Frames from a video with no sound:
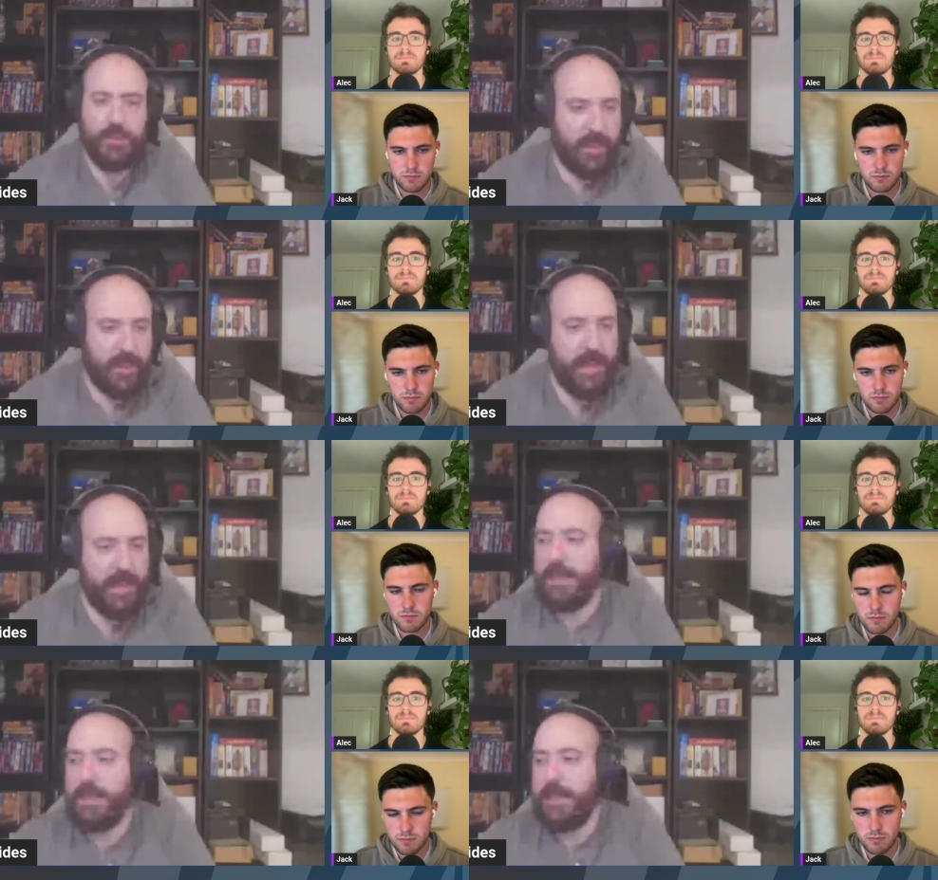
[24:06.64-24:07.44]
Speaker 1: and play
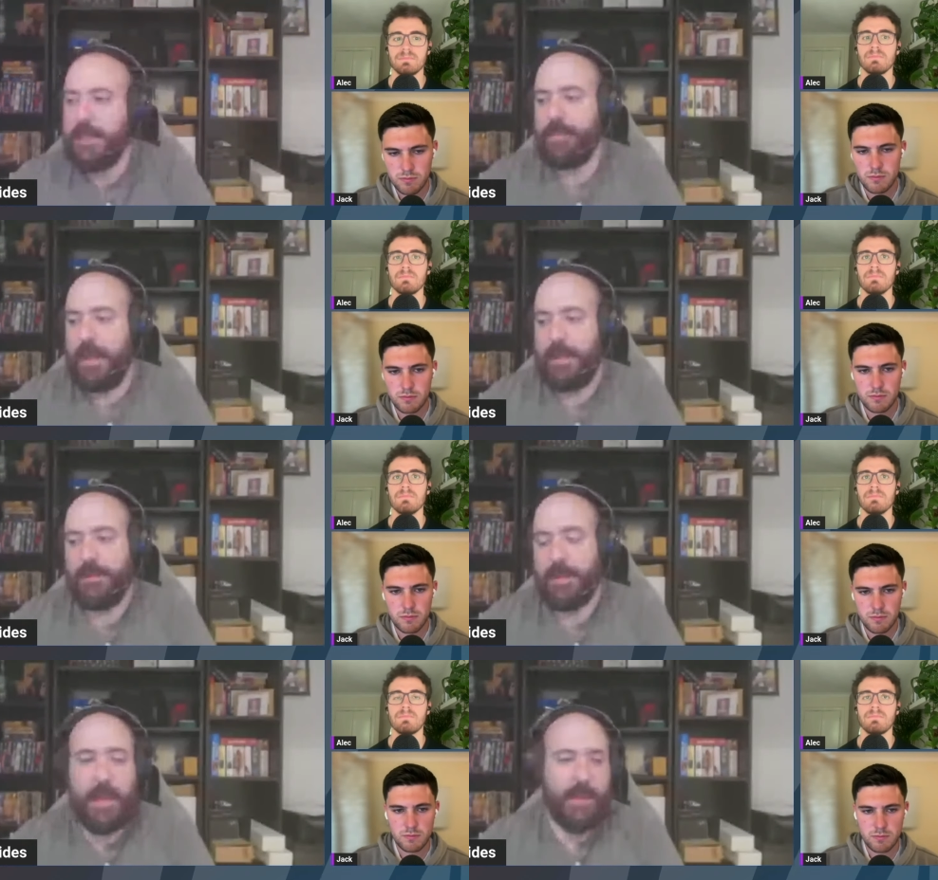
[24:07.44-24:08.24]
as.
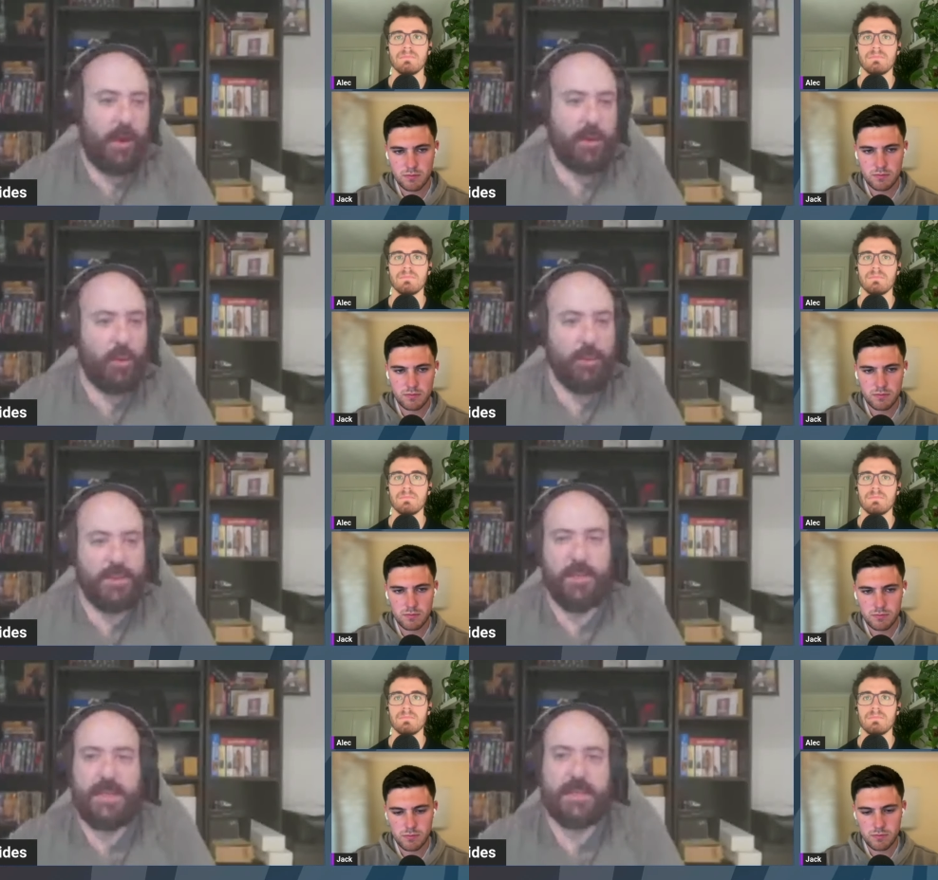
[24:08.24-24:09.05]
And uh, yeah, our goal is
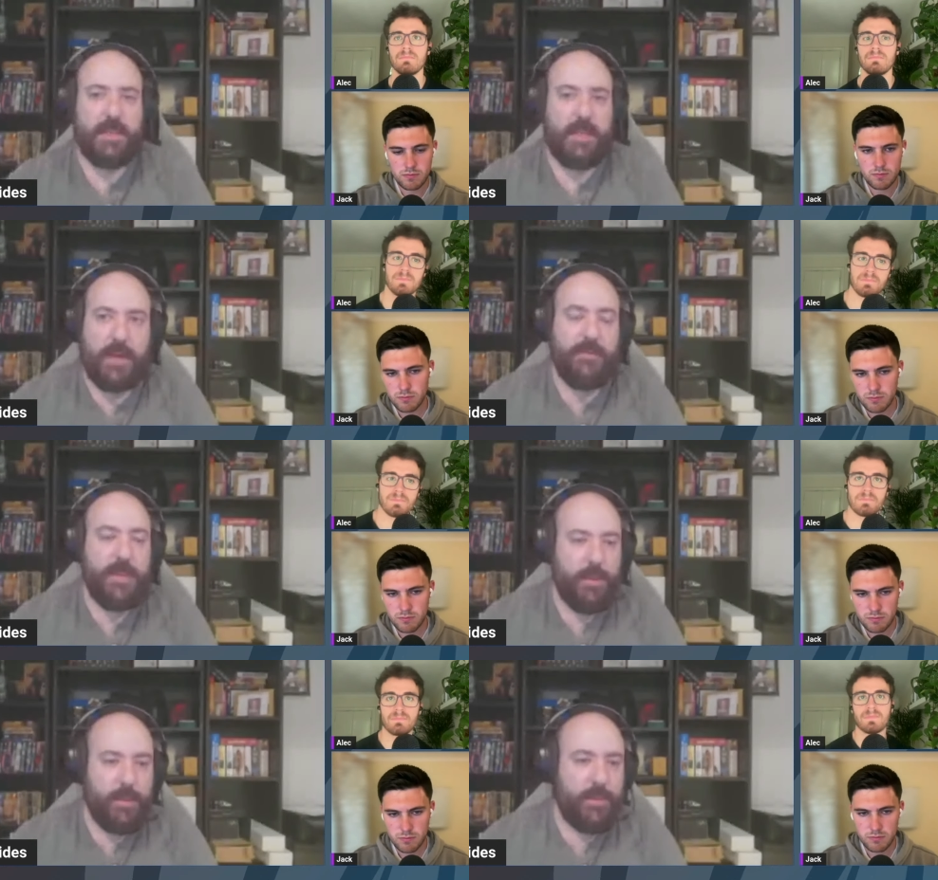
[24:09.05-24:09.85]
to basically
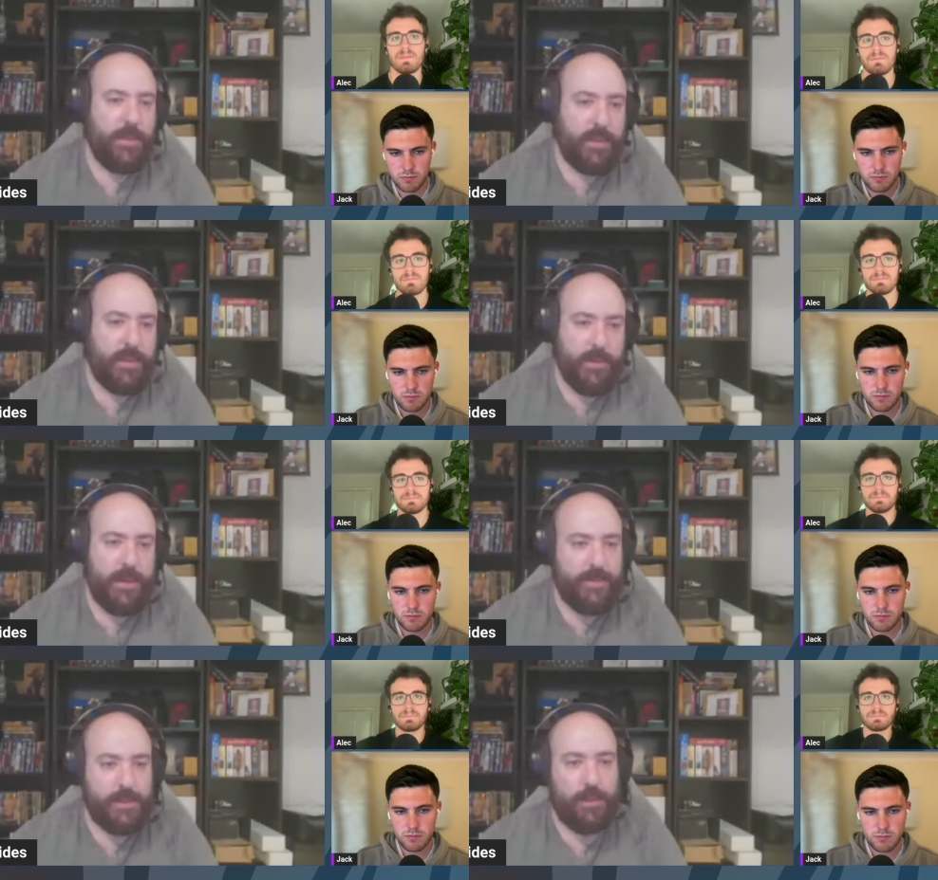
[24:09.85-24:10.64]
mirror the player
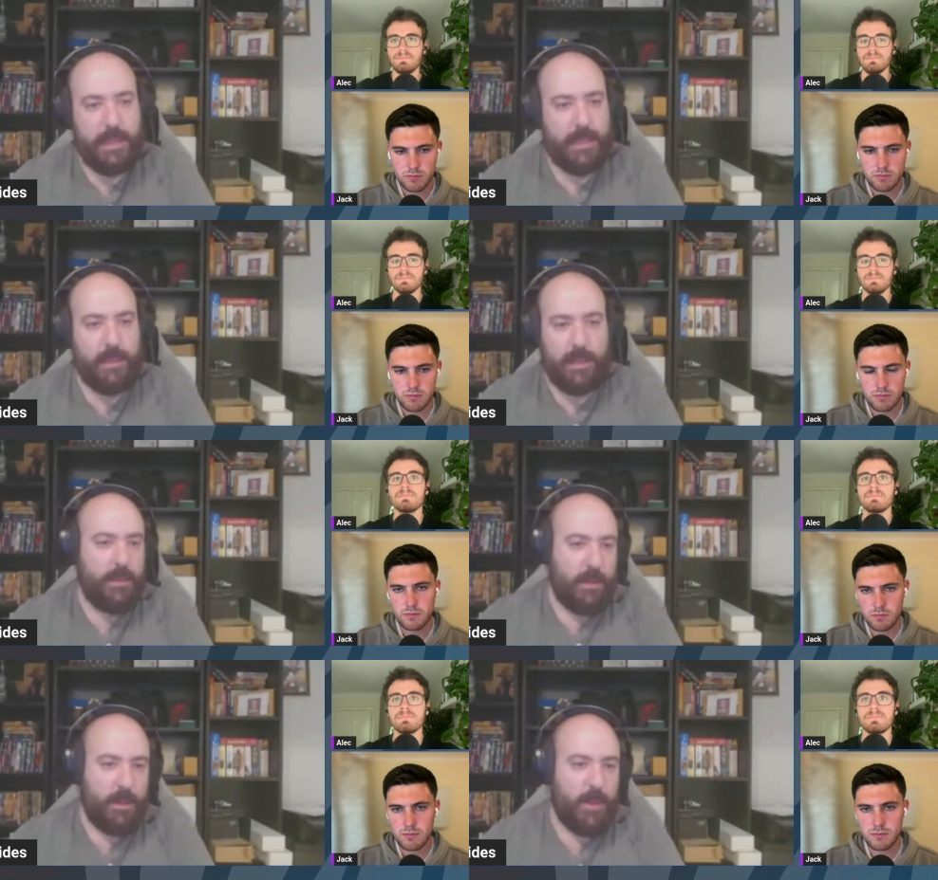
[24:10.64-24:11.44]
inventory in the
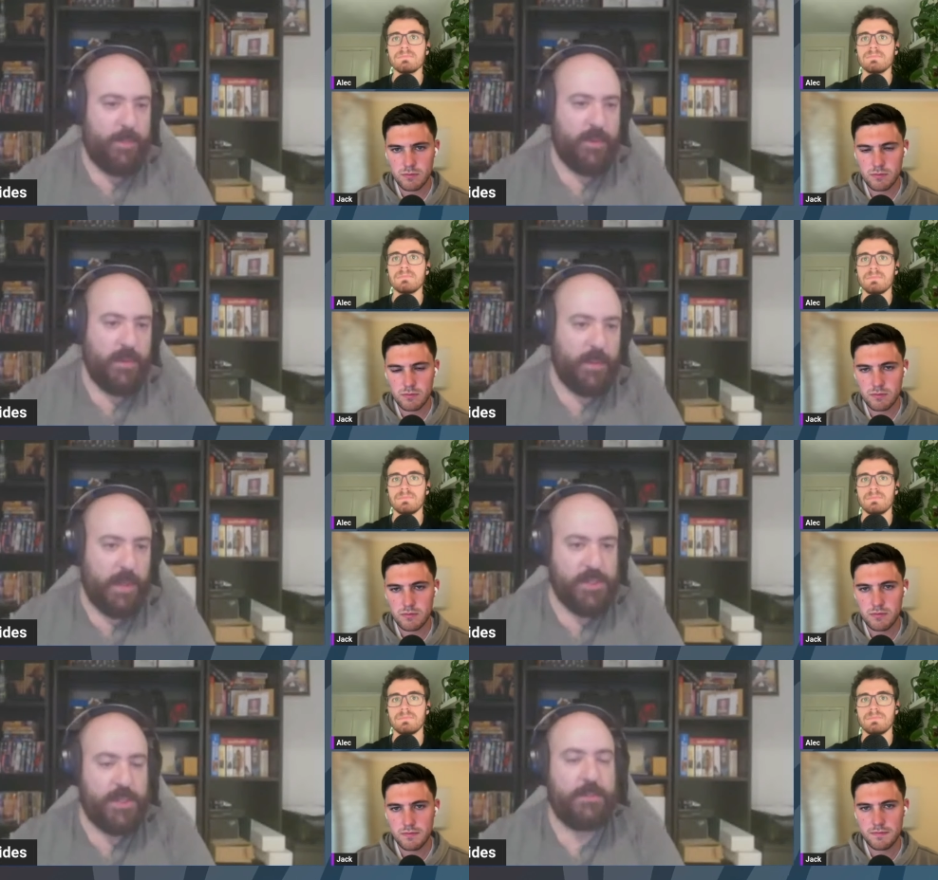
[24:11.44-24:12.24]
Web3 and the blockchain
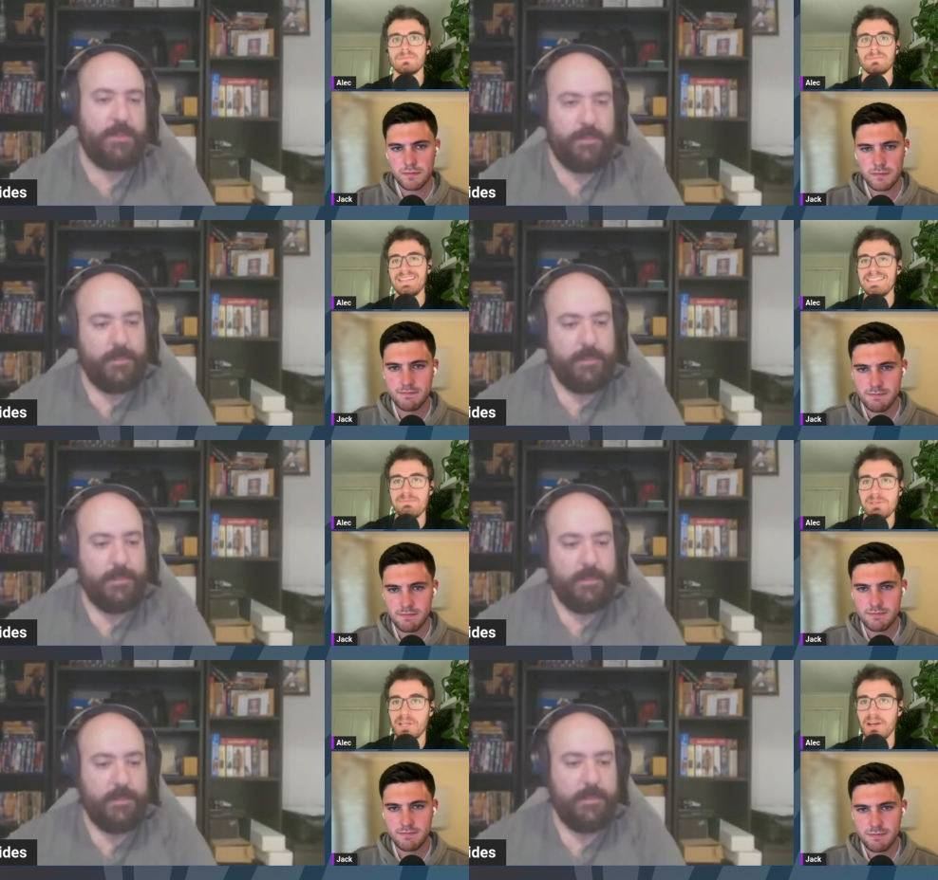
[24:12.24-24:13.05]
Speaker 2: this
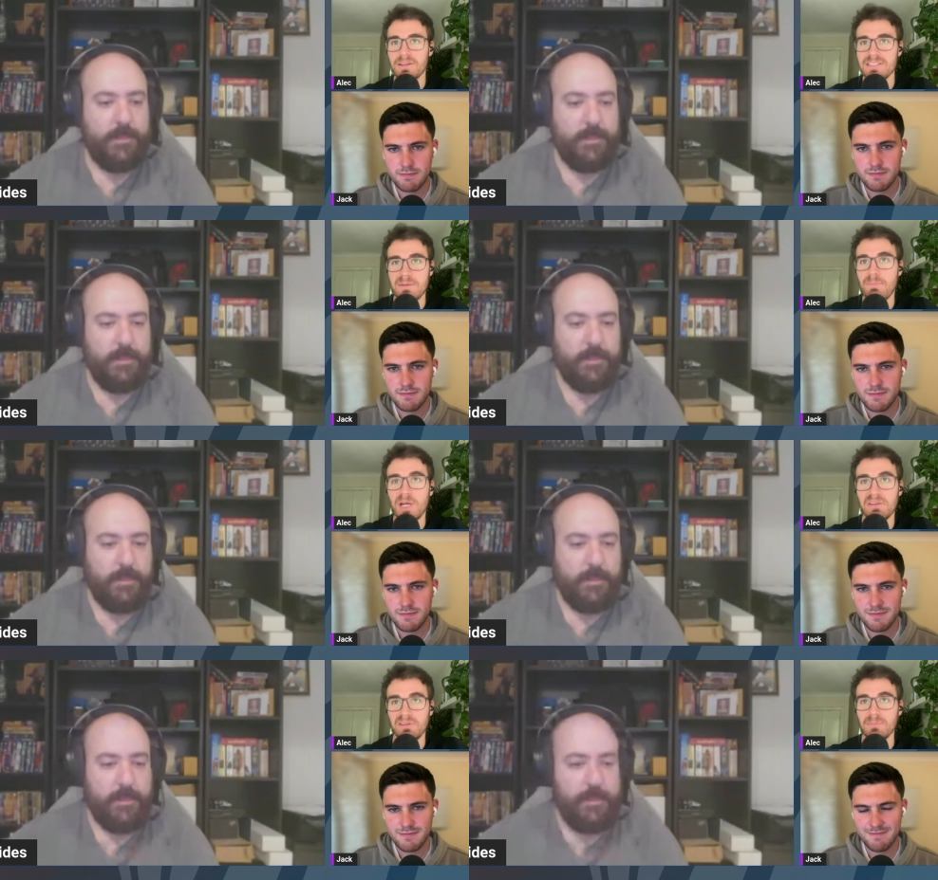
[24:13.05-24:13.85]
seems like honestly a
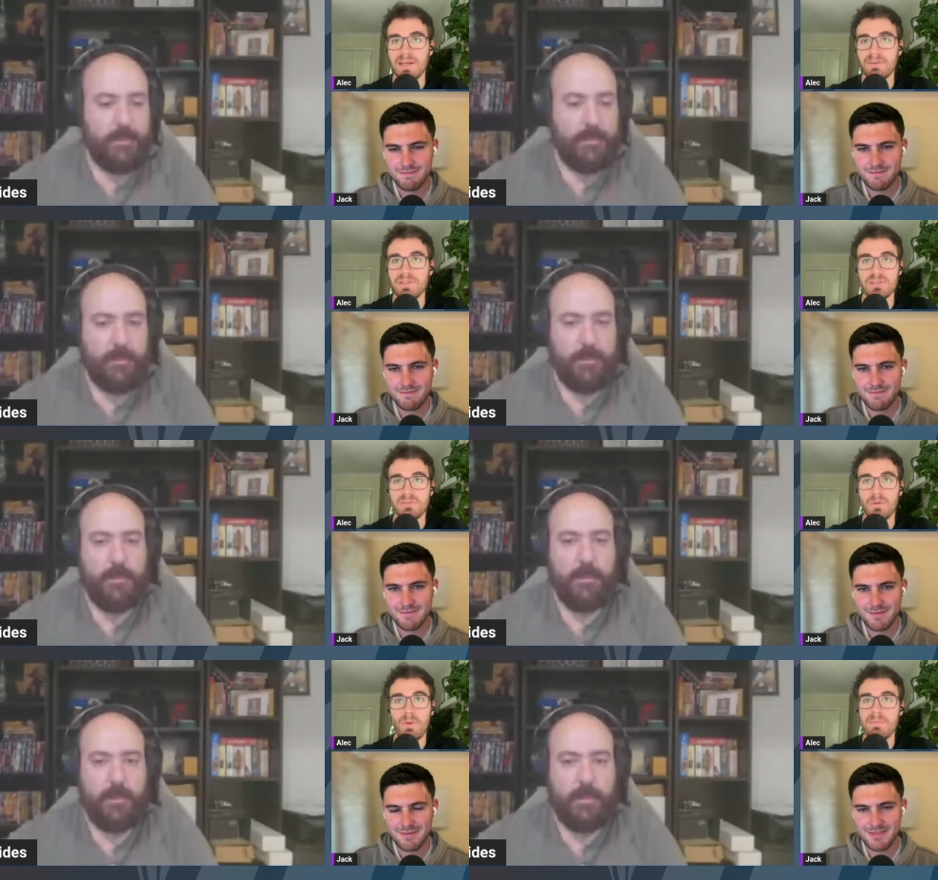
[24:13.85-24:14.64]
perfect marriage of
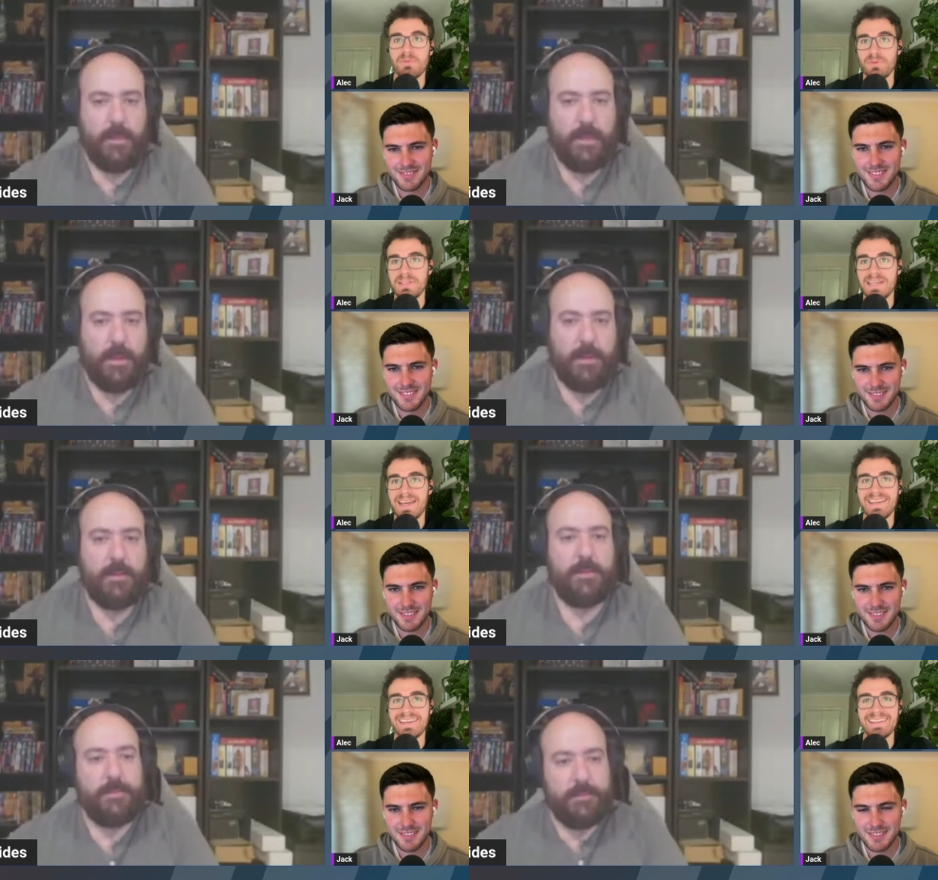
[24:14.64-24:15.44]
like Web3
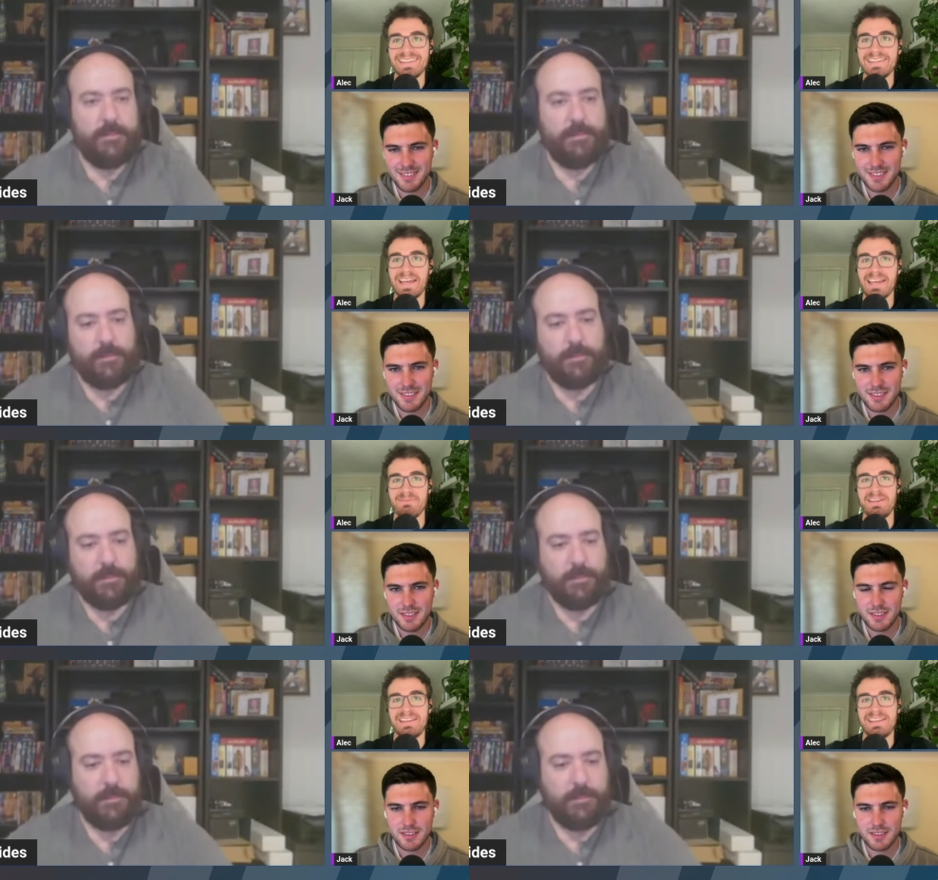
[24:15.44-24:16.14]
tech and gaming.